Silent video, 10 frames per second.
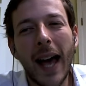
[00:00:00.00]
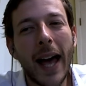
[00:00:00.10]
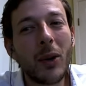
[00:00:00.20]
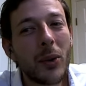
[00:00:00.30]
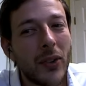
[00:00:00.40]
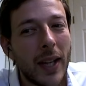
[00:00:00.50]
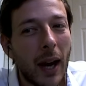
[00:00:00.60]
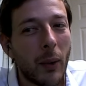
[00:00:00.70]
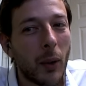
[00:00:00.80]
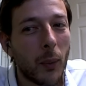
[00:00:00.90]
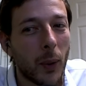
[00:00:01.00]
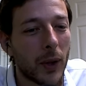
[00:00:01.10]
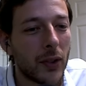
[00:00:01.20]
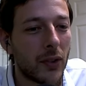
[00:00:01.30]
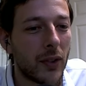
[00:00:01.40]
I don't see how it
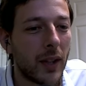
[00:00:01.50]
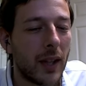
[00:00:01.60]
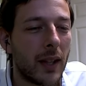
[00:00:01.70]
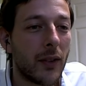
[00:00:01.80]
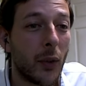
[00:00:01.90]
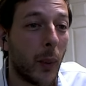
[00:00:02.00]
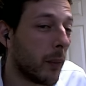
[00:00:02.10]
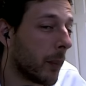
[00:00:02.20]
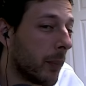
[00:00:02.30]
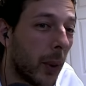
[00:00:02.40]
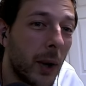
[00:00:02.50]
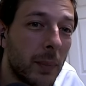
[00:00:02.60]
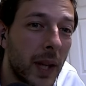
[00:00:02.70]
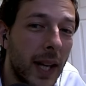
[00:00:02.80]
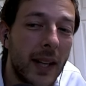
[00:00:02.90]
works the way Rapport
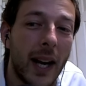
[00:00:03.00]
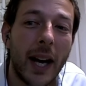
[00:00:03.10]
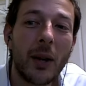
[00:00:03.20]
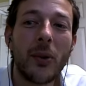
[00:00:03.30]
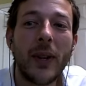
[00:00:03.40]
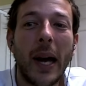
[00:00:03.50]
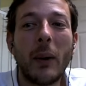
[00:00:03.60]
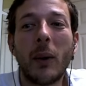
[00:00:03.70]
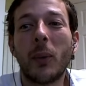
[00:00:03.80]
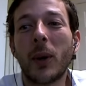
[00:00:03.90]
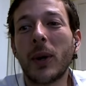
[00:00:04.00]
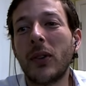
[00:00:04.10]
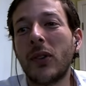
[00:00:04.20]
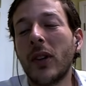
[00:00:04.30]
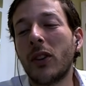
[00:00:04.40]
played. I don't see how it
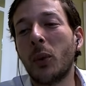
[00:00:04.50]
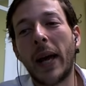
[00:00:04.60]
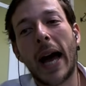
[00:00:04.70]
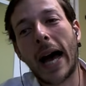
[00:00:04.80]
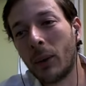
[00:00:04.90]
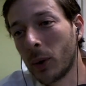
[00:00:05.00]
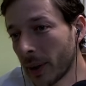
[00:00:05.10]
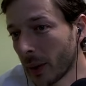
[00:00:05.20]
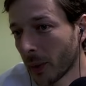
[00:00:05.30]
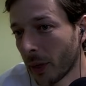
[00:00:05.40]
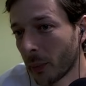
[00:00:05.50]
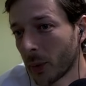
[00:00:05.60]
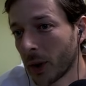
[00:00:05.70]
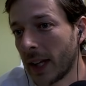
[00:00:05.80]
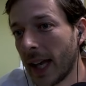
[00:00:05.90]
works the way I would play with
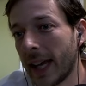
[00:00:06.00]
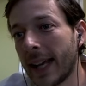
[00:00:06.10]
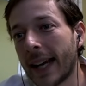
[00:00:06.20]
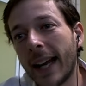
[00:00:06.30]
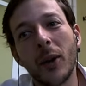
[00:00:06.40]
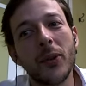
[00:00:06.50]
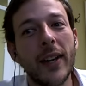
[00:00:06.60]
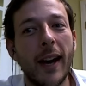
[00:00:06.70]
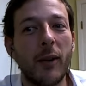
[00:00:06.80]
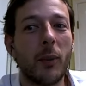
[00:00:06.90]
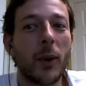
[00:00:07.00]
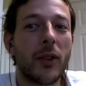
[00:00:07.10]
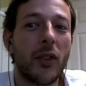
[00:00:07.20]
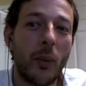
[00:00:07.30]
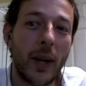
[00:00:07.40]
rook e8, and I don't see how it
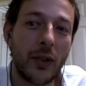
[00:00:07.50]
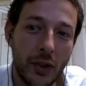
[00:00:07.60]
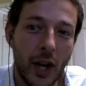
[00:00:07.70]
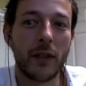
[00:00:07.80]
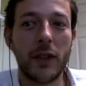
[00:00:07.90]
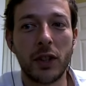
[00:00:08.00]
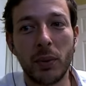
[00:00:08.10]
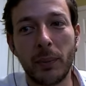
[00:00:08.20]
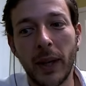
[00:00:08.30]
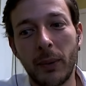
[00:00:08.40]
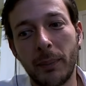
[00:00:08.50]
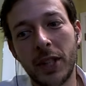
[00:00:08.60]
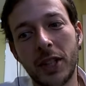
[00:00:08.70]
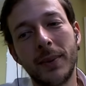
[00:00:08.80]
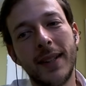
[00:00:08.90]
works the way Stockfish would play with
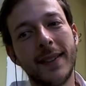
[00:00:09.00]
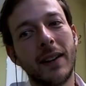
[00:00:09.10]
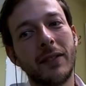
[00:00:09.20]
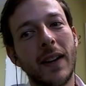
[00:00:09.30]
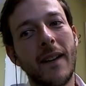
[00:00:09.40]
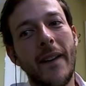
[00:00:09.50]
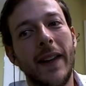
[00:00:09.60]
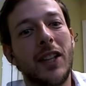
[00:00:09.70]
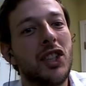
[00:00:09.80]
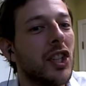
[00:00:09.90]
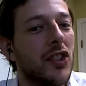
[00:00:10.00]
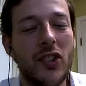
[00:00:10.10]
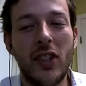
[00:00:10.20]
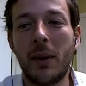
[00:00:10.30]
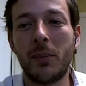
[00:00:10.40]
bishop d7. It just
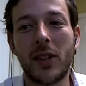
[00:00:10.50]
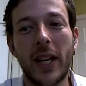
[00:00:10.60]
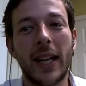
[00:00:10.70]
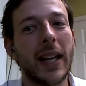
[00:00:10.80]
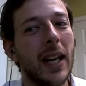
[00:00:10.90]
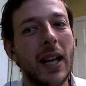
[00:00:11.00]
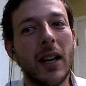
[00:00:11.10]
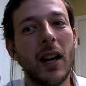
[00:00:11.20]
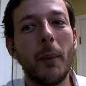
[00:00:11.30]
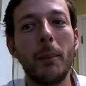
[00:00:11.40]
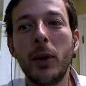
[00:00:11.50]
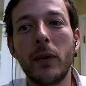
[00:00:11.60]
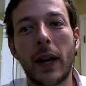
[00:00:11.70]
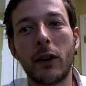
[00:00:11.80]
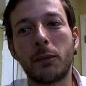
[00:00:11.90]
seems like a move
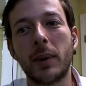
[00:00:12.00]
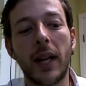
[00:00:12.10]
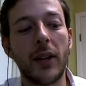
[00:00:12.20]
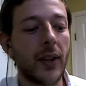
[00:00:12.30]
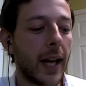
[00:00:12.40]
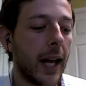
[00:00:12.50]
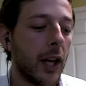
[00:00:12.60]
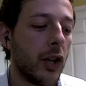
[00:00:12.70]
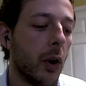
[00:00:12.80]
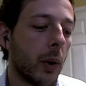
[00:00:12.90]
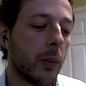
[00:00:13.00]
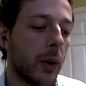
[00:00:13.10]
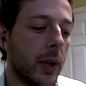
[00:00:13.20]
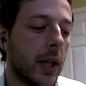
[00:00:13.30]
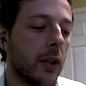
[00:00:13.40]
out of place. And I know
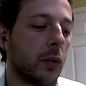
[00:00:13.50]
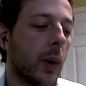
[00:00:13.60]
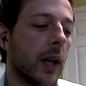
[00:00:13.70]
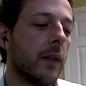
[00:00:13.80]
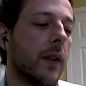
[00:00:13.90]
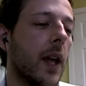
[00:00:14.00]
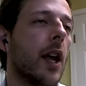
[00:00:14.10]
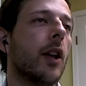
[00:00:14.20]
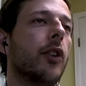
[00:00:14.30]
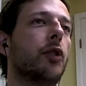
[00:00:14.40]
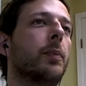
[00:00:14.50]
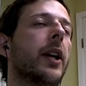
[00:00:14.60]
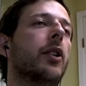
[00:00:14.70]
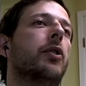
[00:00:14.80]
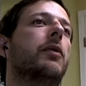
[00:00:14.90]
Aronian is one of those
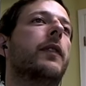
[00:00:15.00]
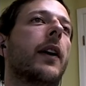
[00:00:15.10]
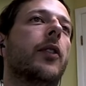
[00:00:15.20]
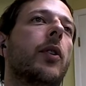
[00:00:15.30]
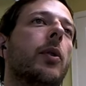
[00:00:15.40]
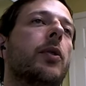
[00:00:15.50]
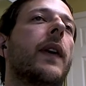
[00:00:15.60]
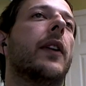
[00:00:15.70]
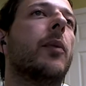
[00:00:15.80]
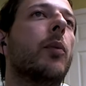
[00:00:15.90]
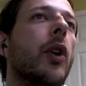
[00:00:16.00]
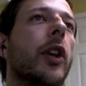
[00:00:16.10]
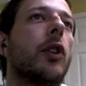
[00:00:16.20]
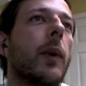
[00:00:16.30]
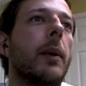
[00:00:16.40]
players who's found some really
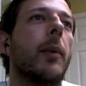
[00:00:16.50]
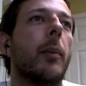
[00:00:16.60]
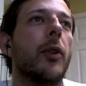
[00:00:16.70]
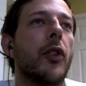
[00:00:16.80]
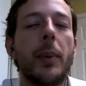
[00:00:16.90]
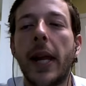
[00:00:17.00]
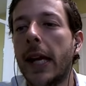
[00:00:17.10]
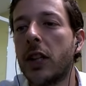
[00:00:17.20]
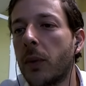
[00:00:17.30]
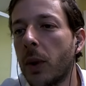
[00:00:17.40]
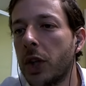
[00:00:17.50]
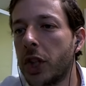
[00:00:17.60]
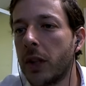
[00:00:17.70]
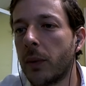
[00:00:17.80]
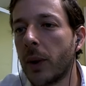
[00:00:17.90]
great moments to play h4 and
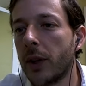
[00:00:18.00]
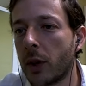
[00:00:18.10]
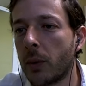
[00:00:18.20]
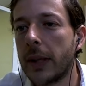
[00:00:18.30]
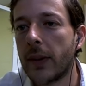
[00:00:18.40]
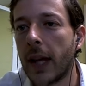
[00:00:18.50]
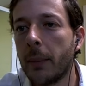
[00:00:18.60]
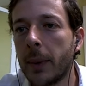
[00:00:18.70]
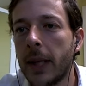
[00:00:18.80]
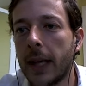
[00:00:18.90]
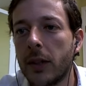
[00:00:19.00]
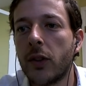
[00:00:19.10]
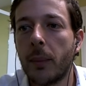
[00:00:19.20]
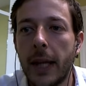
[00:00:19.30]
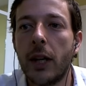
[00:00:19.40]
g4 in the Queen's Gambit, and
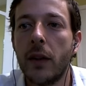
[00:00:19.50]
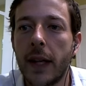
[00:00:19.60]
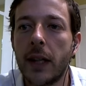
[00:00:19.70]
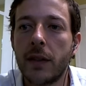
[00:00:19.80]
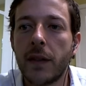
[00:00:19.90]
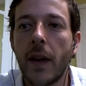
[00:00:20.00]
some innovative